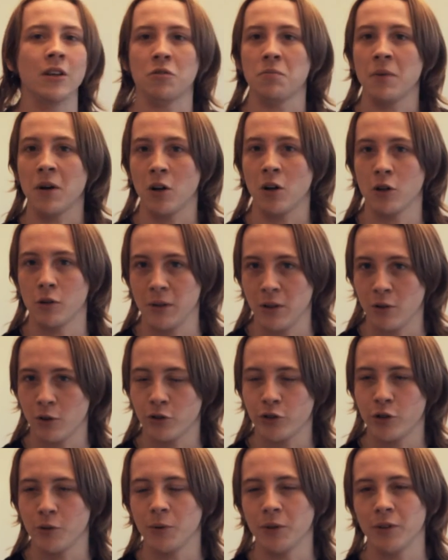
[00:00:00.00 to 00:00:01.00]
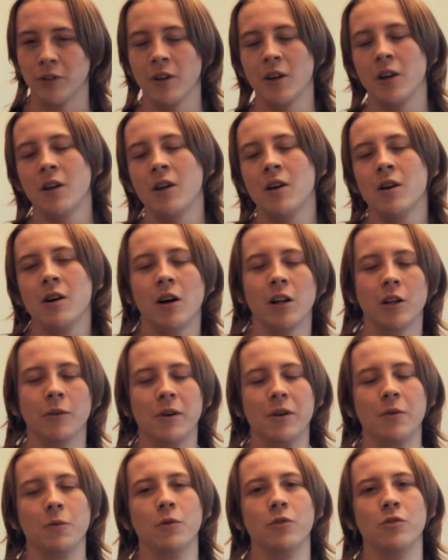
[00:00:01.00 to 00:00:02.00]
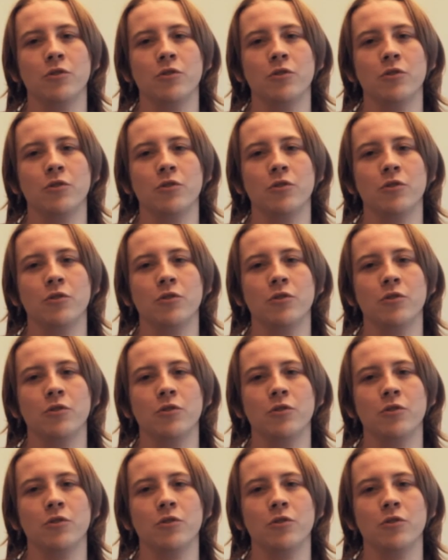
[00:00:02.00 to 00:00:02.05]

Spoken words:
Yes, my Halloween costume on Halloween